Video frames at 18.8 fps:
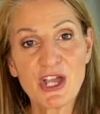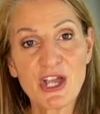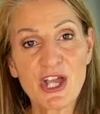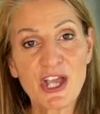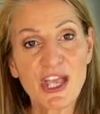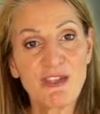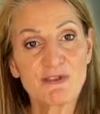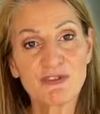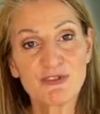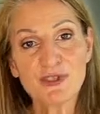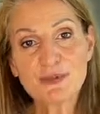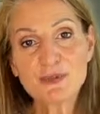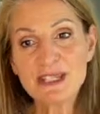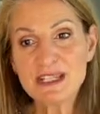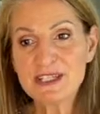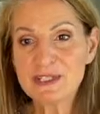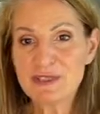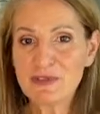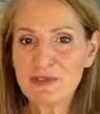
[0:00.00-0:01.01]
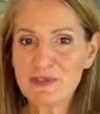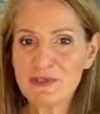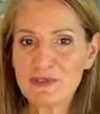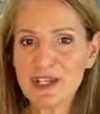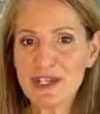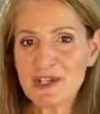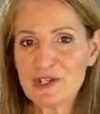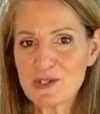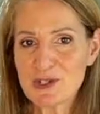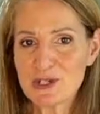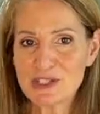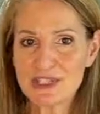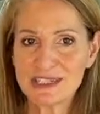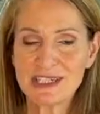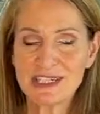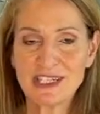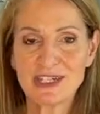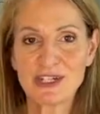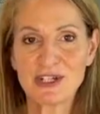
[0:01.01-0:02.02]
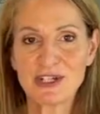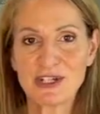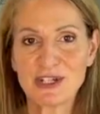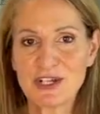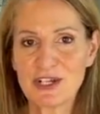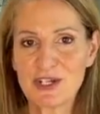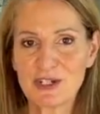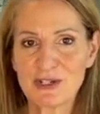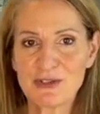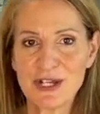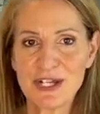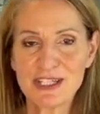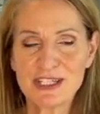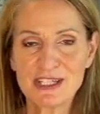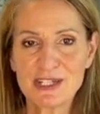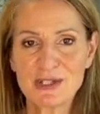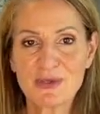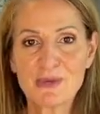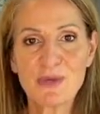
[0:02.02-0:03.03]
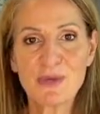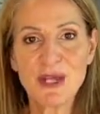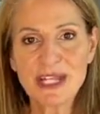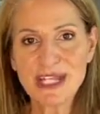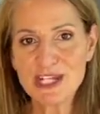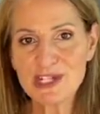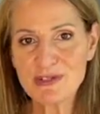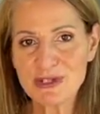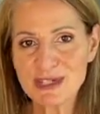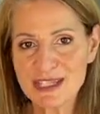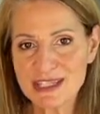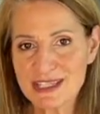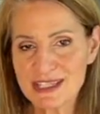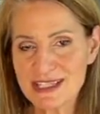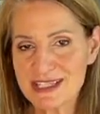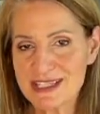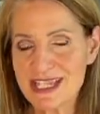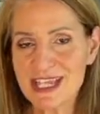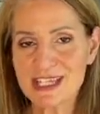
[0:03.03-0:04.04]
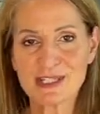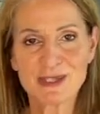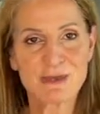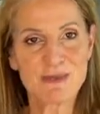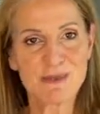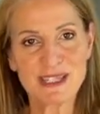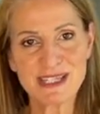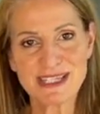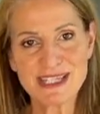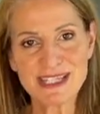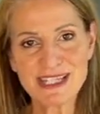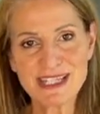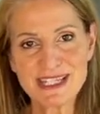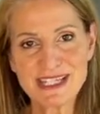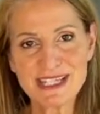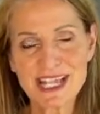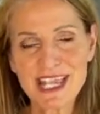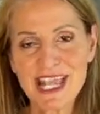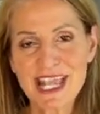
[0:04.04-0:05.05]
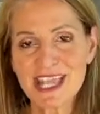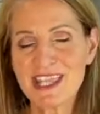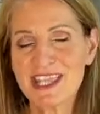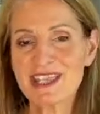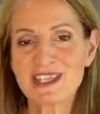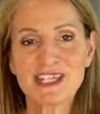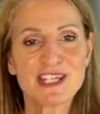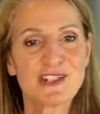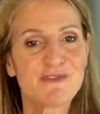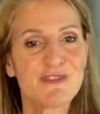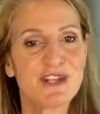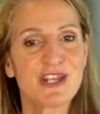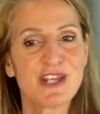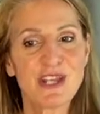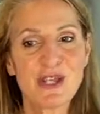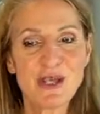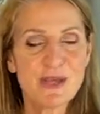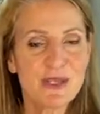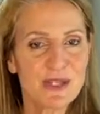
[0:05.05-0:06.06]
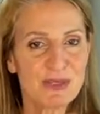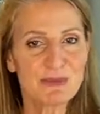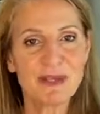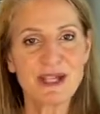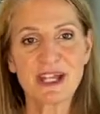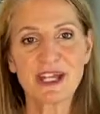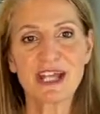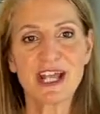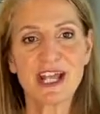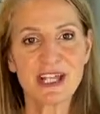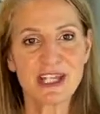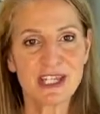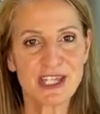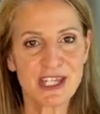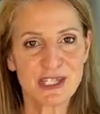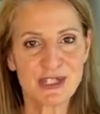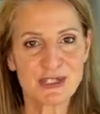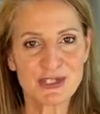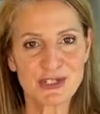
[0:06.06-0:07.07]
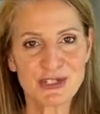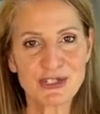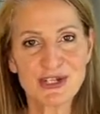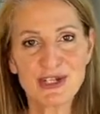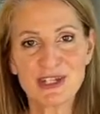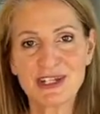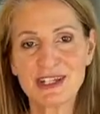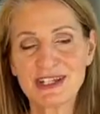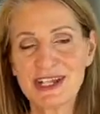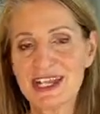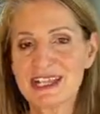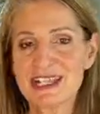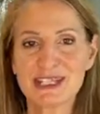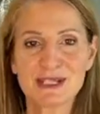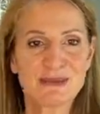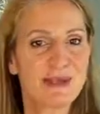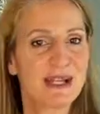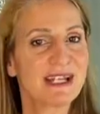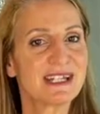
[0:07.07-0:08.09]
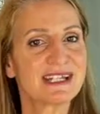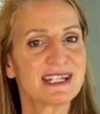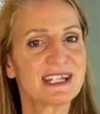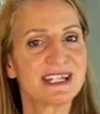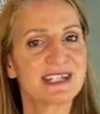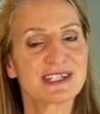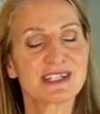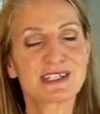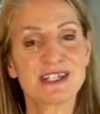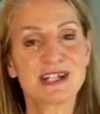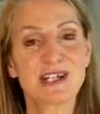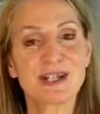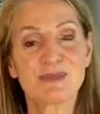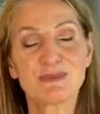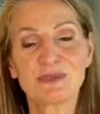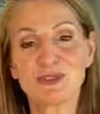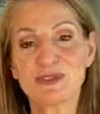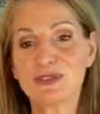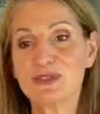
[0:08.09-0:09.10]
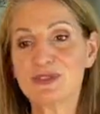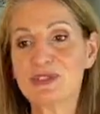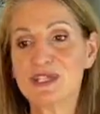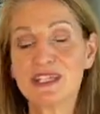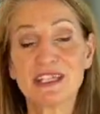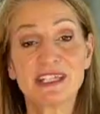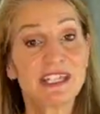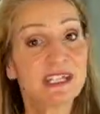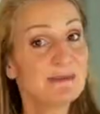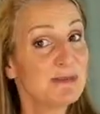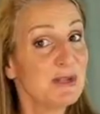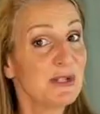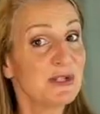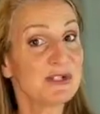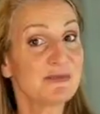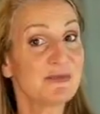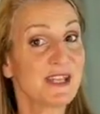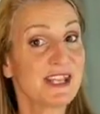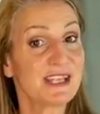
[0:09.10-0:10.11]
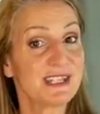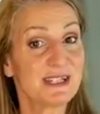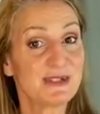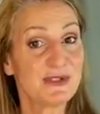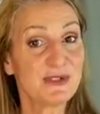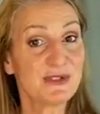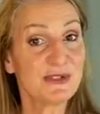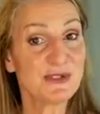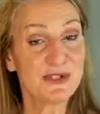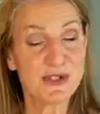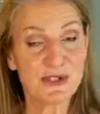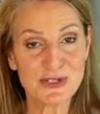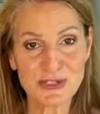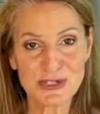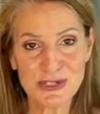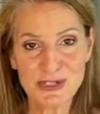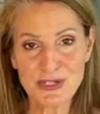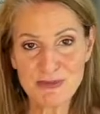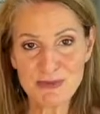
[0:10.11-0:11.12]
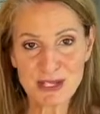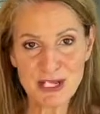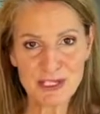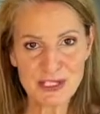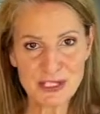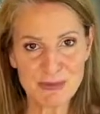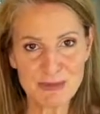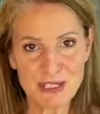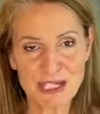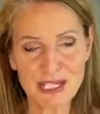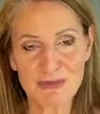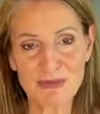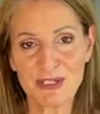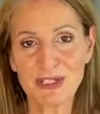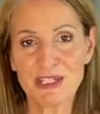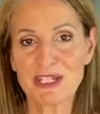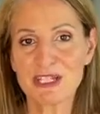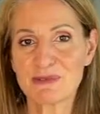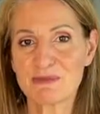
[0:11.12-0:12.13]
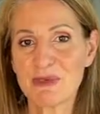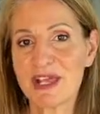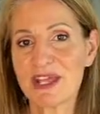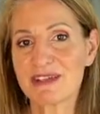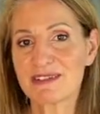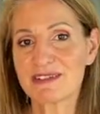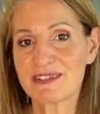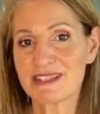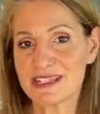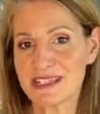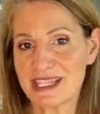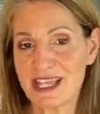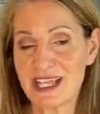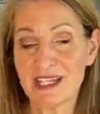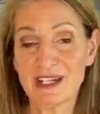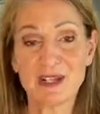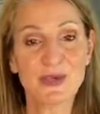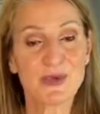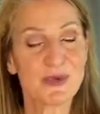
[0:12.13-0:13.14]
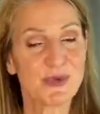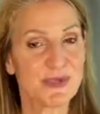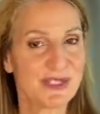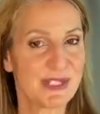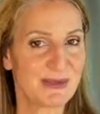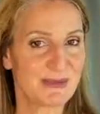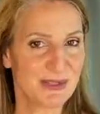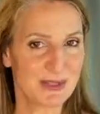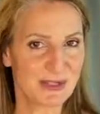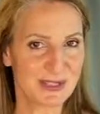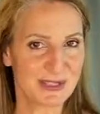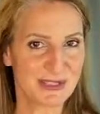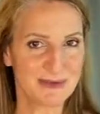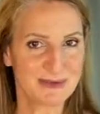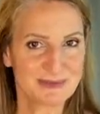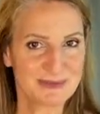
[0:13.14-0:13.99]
have you been sort of interested in creating wedding dresses as a business? Then this video is about how to get you started and some ideas to help you get motivated, and who knows, you might just become the next bridal designer or seamstress.